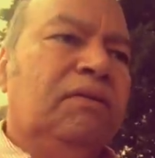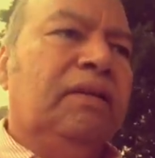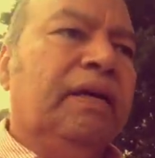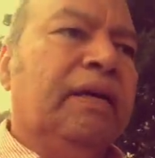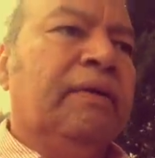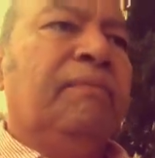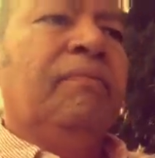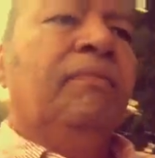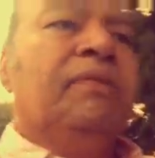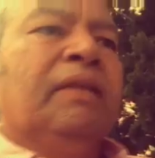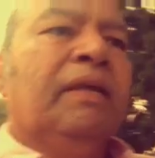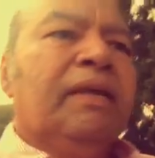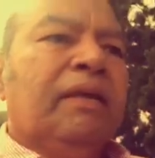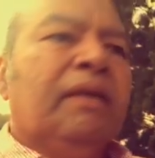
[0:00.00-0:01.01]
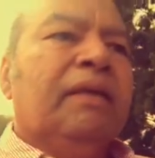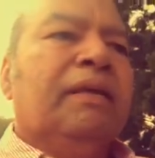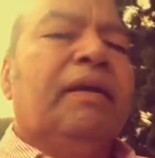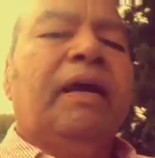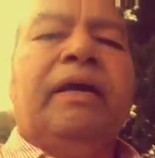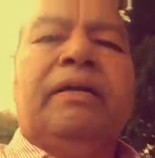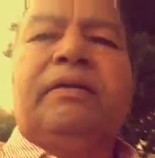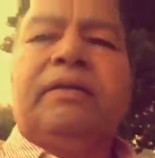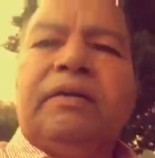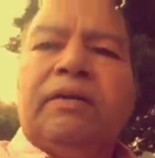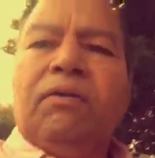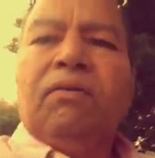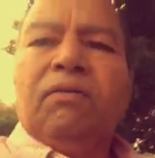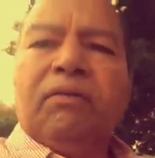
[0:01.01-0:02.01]
They can't
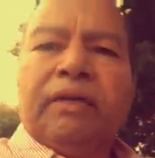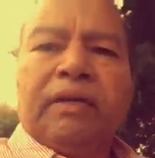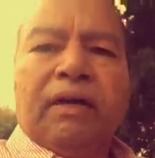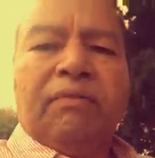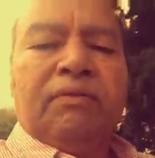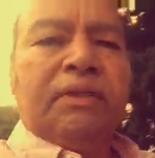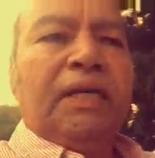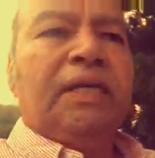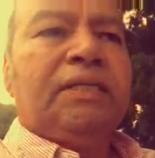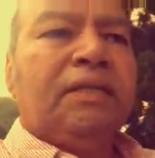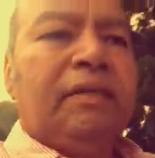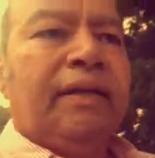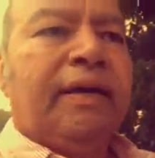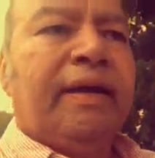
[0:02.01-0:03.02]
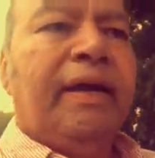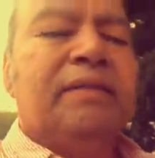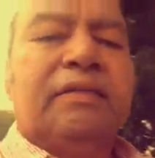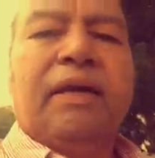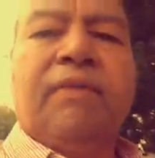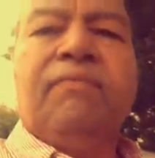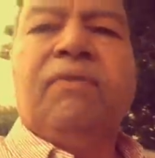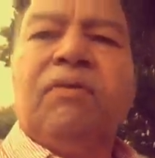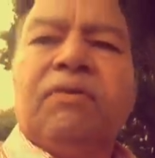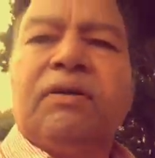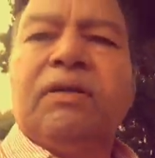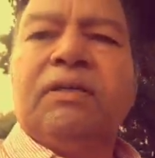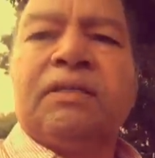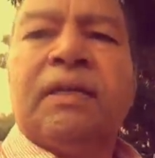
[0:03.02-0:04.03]
hold a conversation, they can't stay
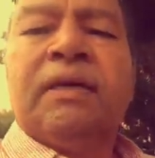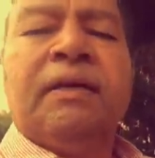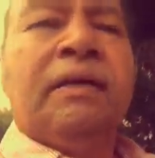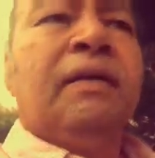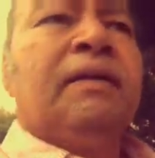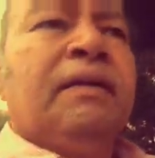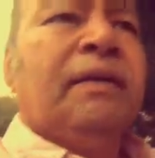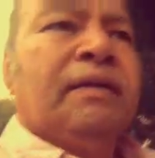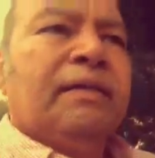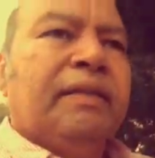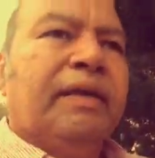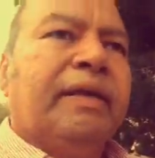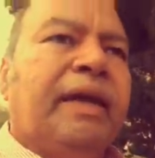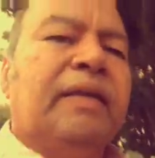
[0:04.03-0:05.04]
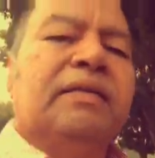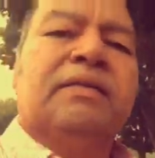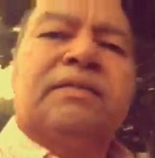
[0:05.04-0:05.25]
focused, they can't,